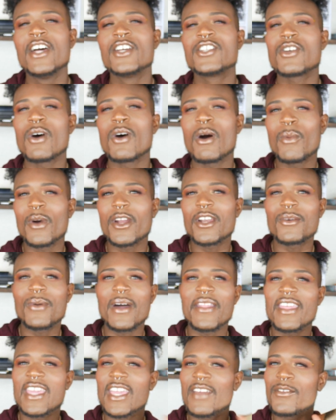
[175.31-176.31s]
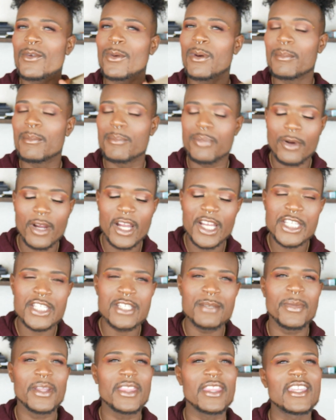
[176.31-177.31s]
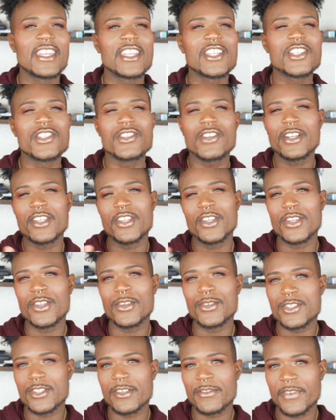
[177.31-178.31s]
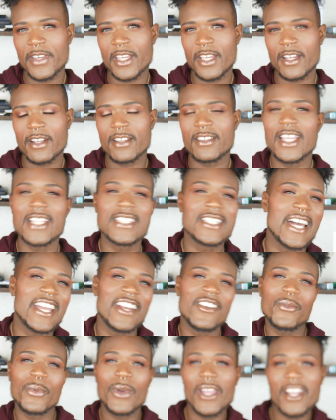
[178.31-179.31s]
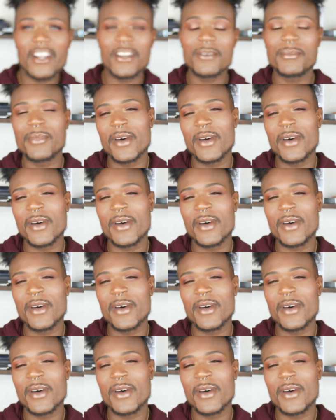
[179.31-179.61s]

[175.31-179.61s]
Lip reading: so I wonder why they give you a brush but then instruct you to use your finger. That's kind of weird,